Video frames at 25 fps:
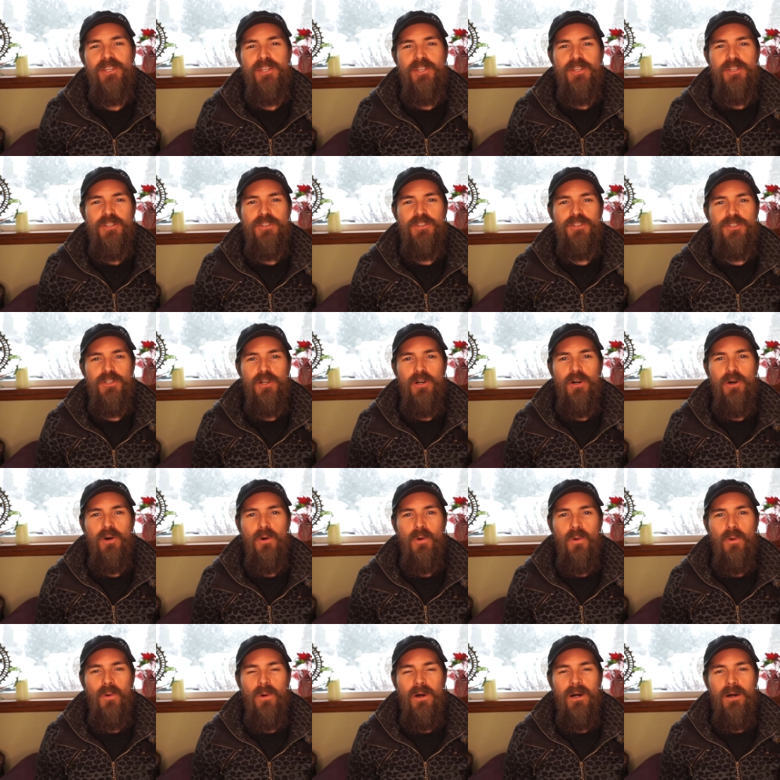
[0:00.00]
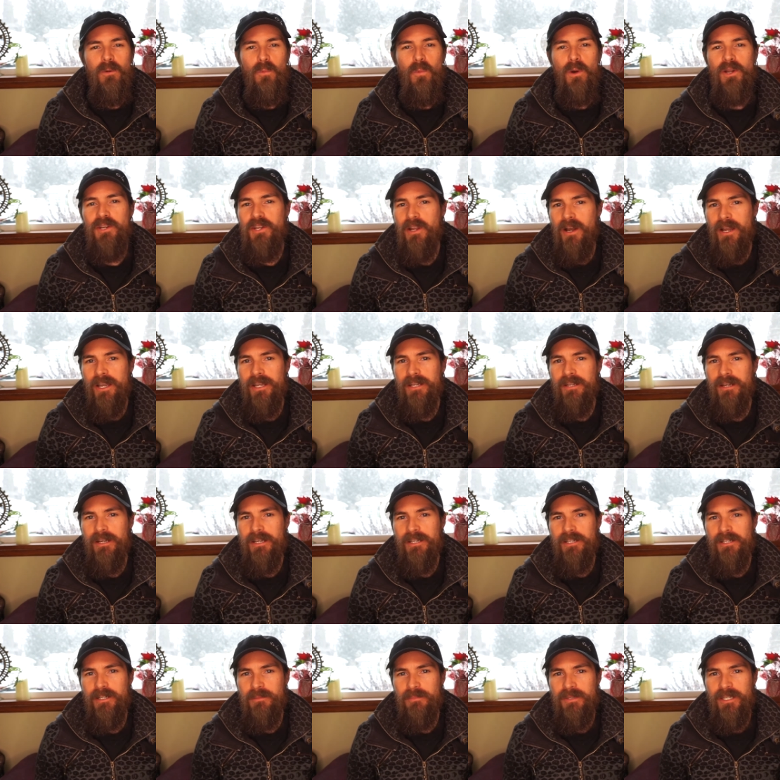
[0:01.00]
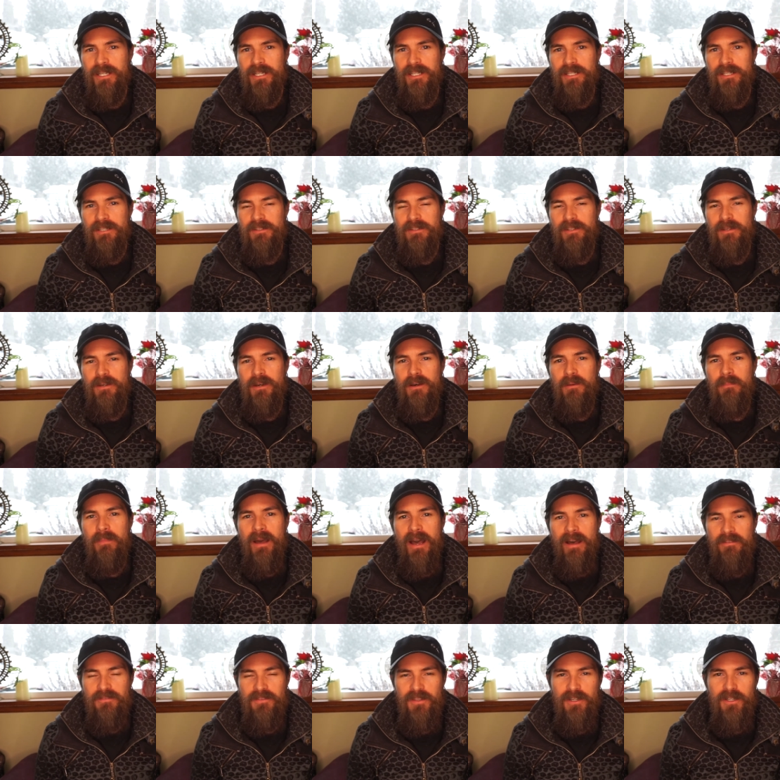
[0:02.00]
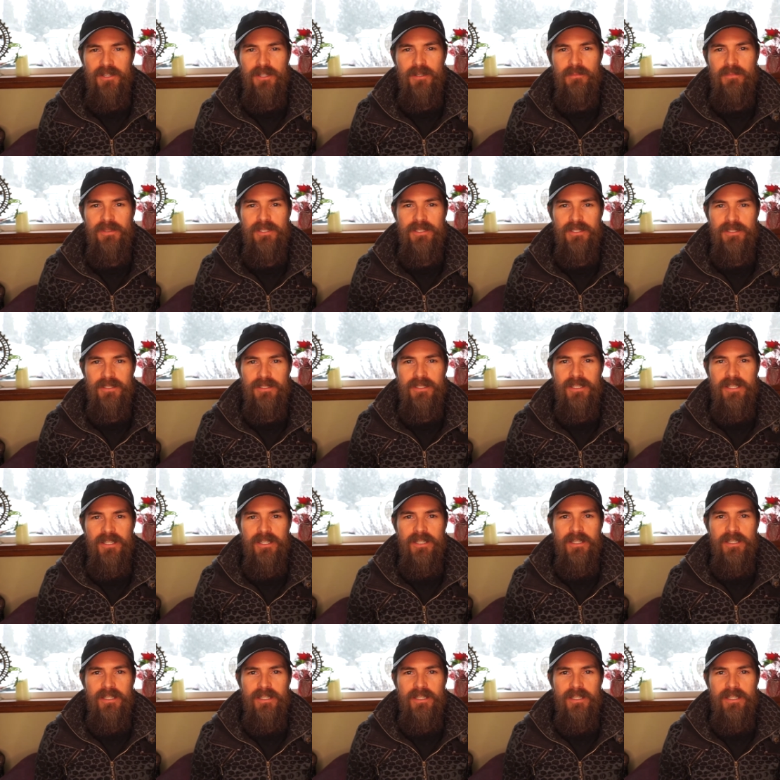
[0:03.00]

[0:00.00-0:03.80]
So one night I ended up getting in the bathtub and,